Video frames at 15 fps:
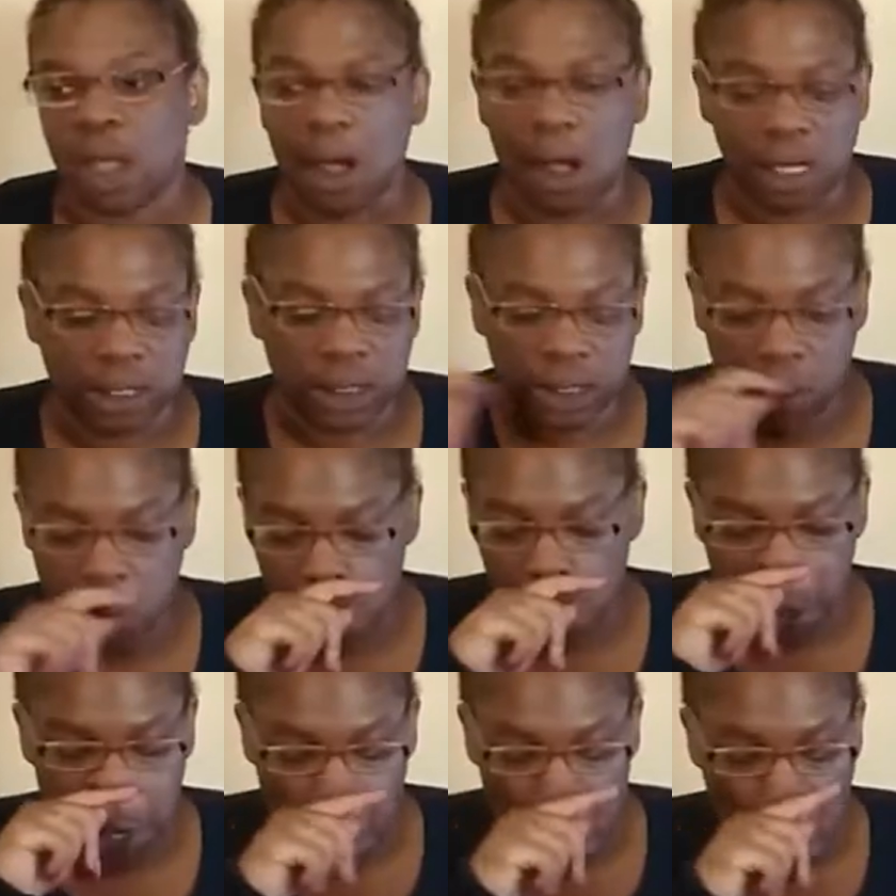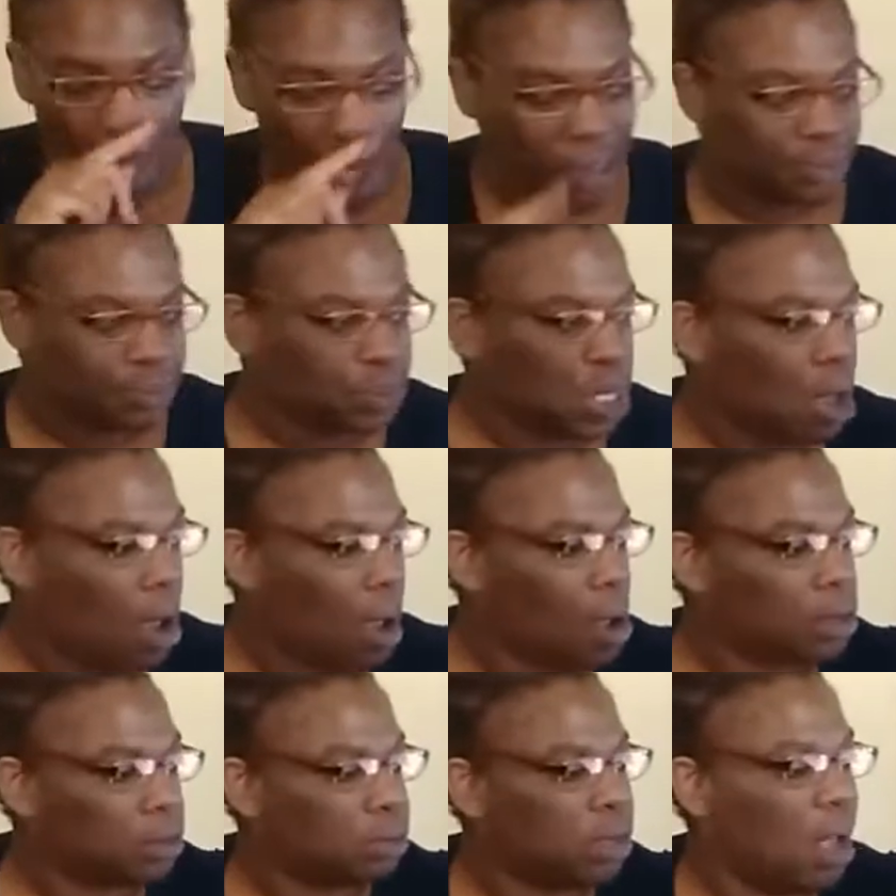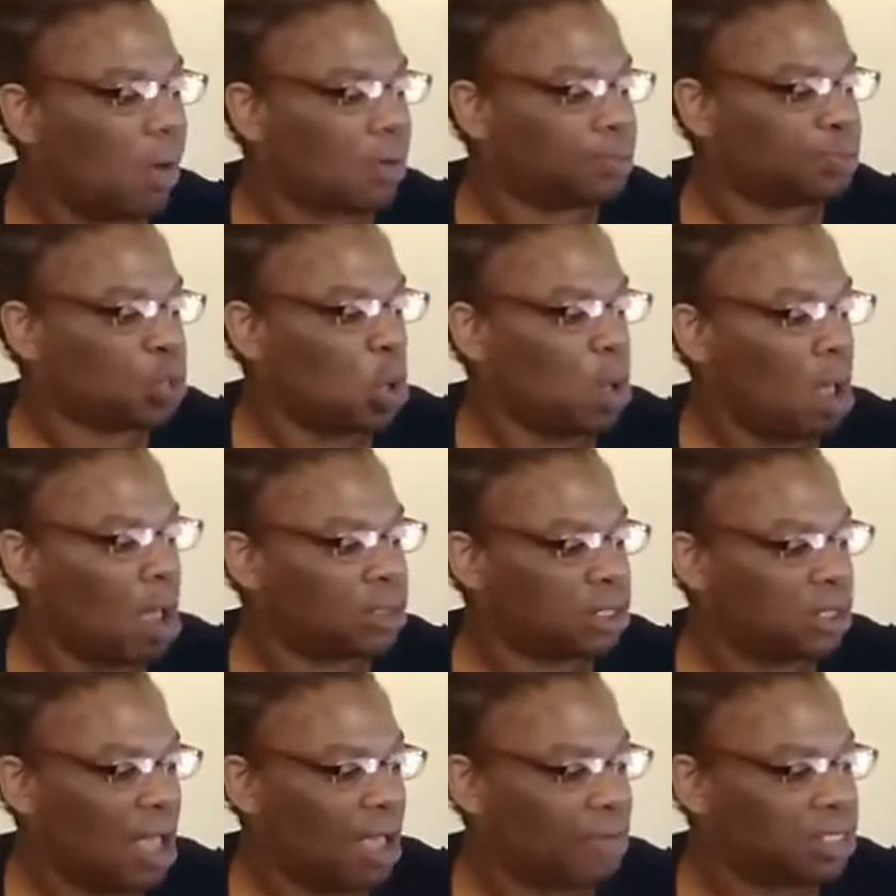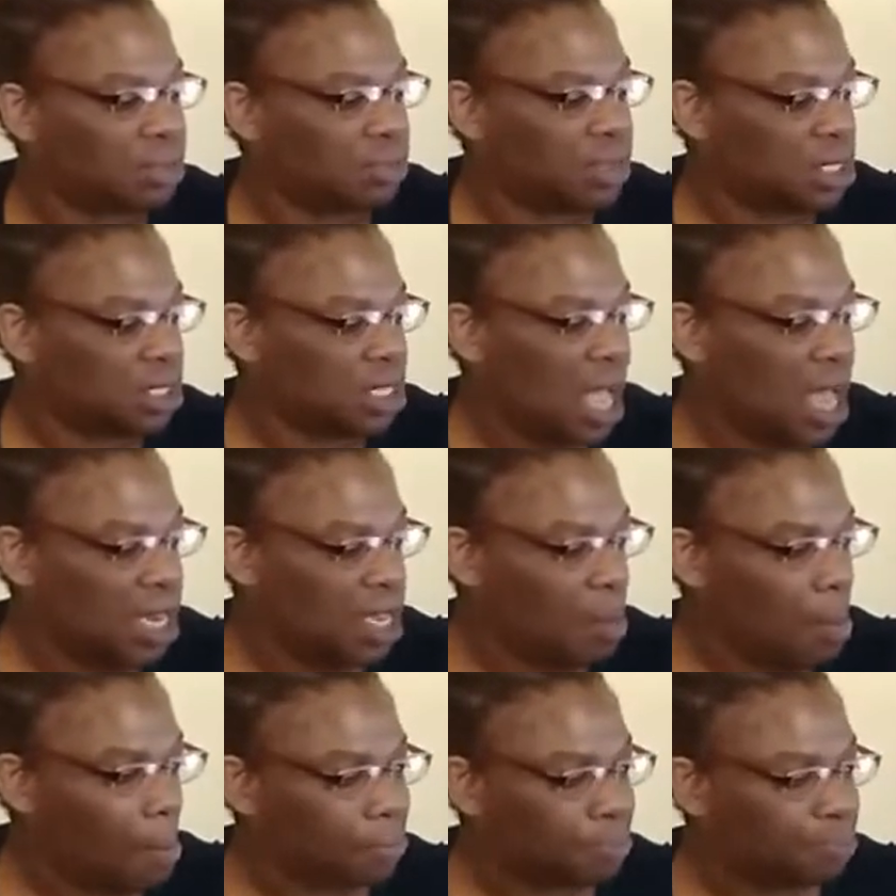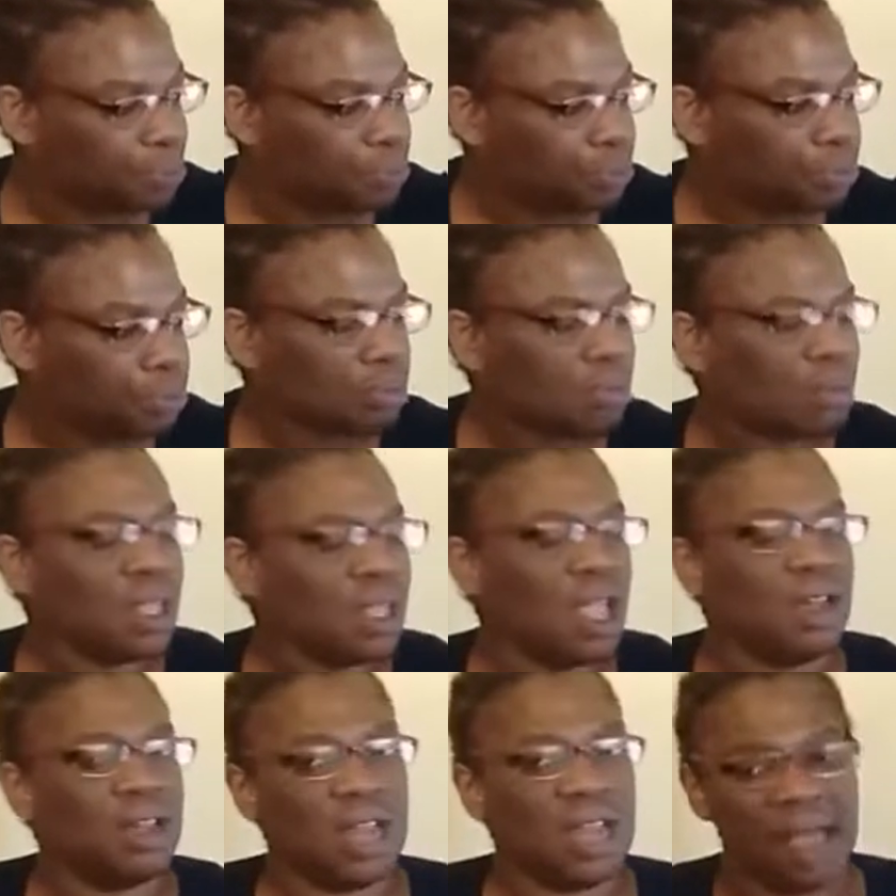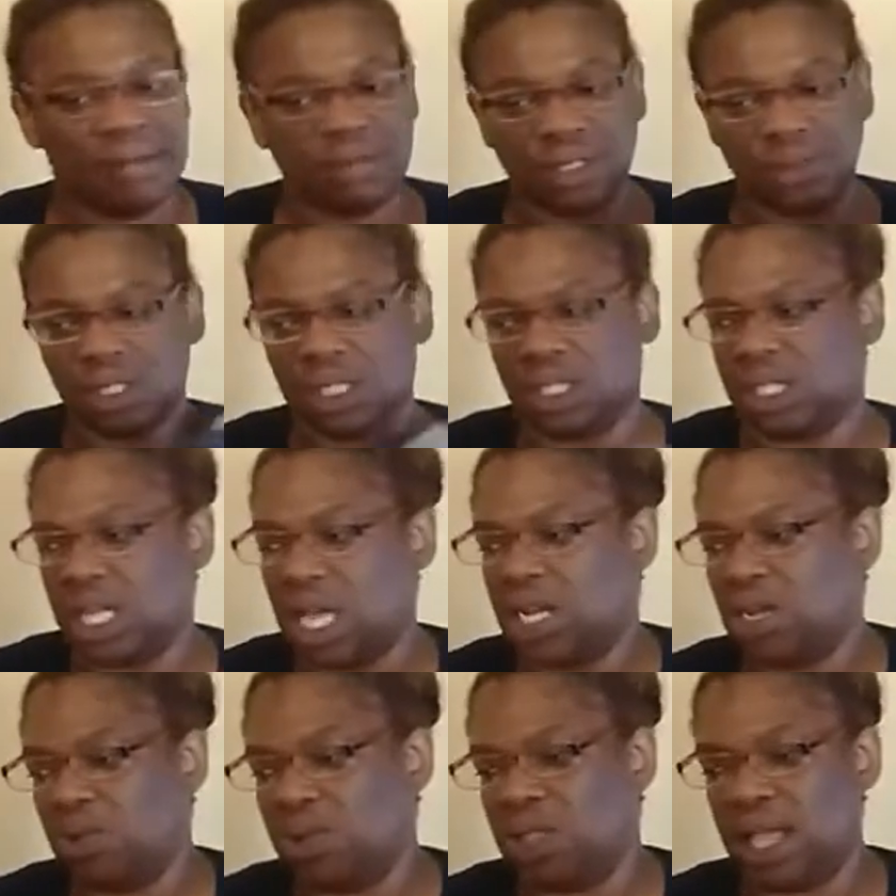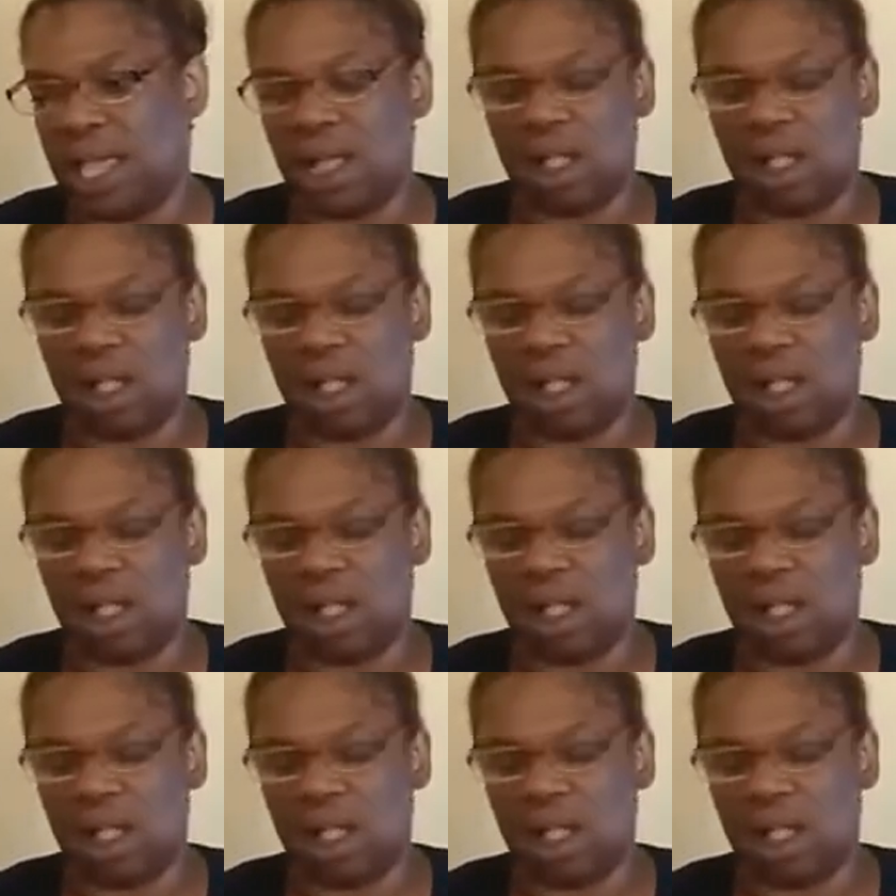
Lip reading: in the corner. We also have some Dasani. And then I have some Dasani with like a